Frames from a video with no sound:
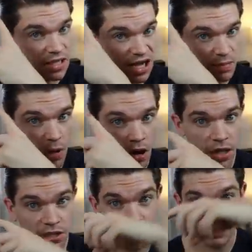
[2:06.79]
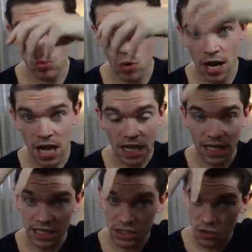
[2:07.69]
Again, cord,
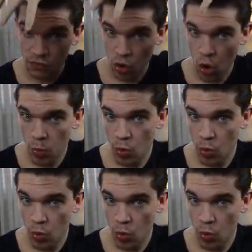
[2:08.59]
navy